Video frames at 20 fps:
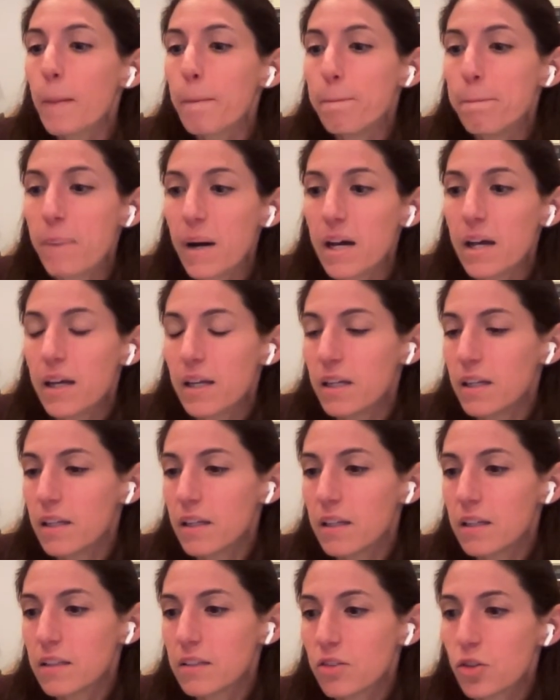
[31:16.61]
But
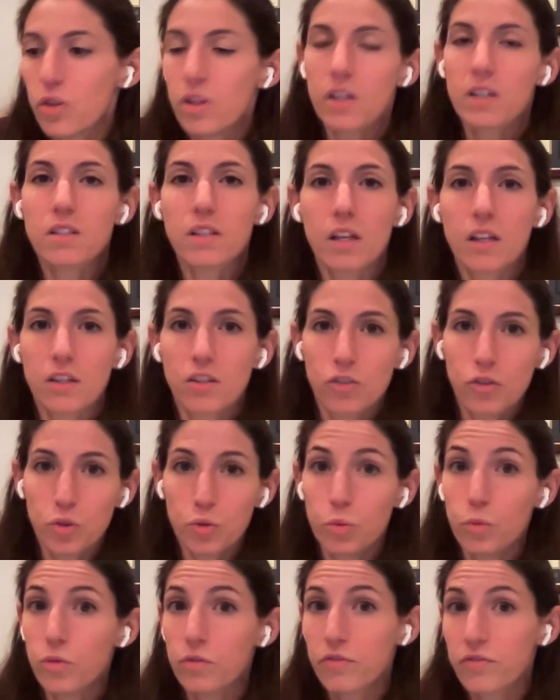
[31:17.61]
to the extent
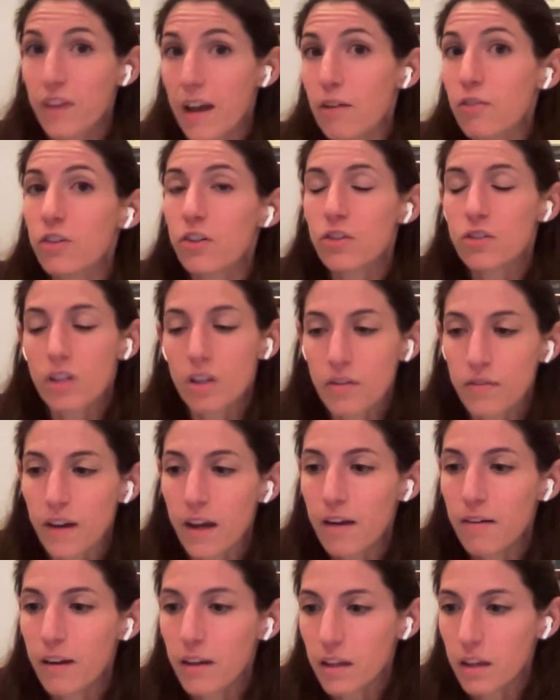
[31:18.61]
you found yourself
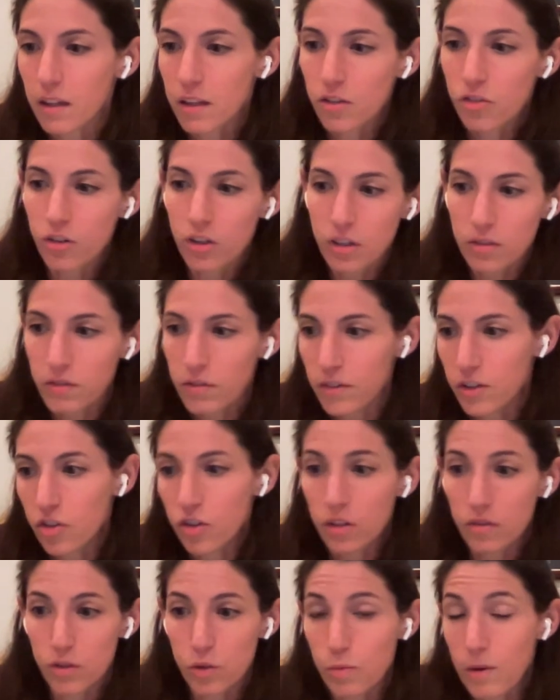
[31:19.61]
IRAC in constructive eviction,
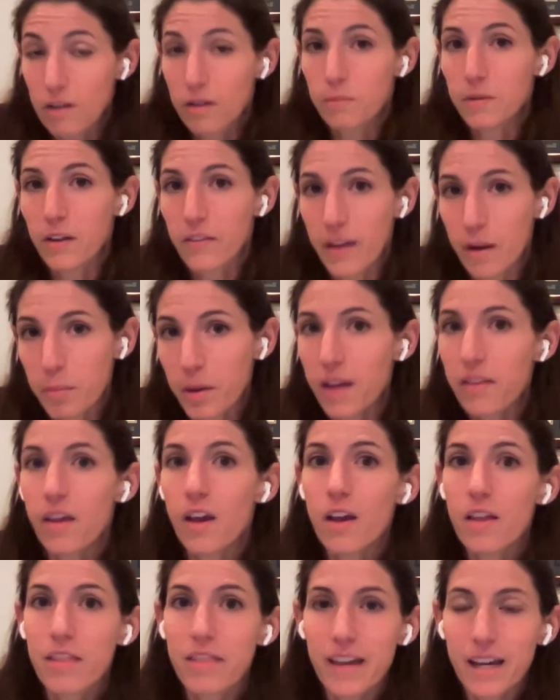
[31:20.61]
if you wound up down that path,
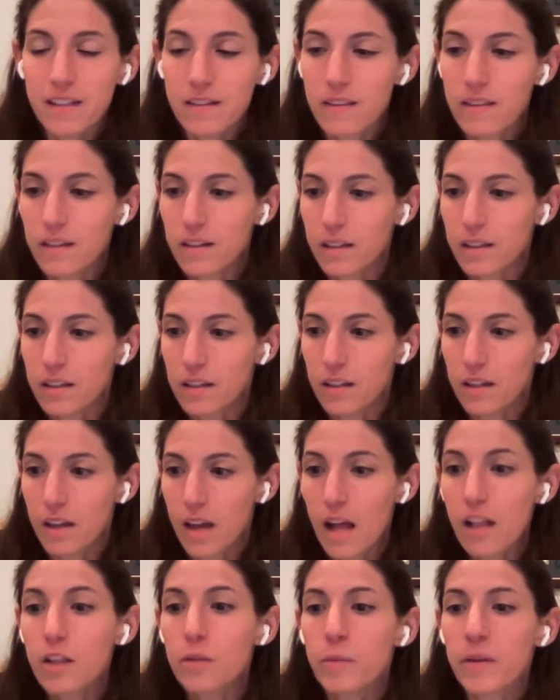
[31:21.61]
that's the
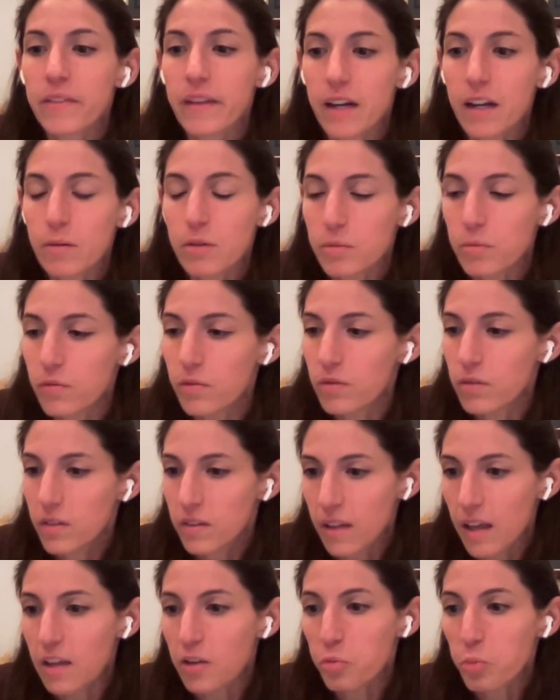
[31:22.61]
element that I would
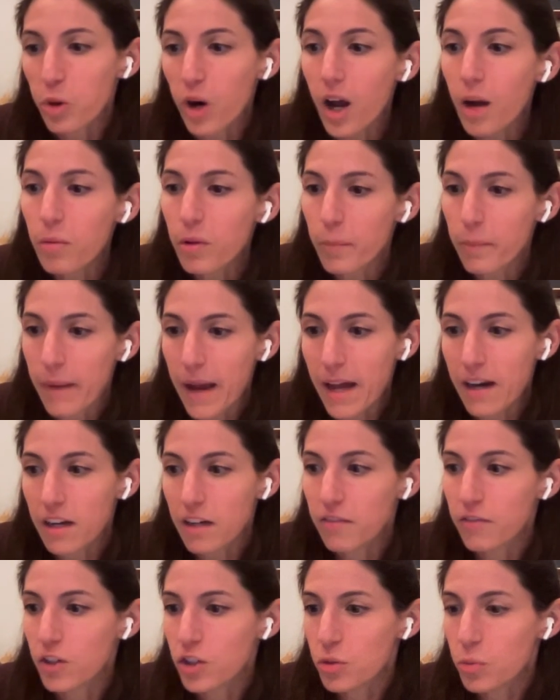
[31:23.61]
say is problematic
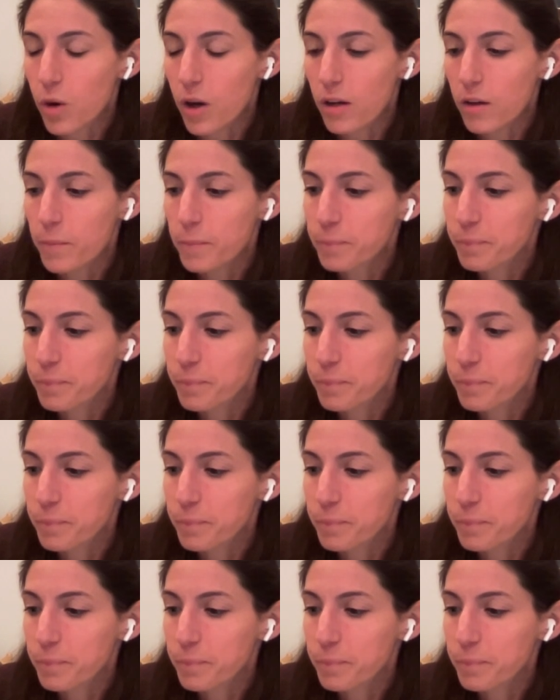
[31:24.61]
for Tuan.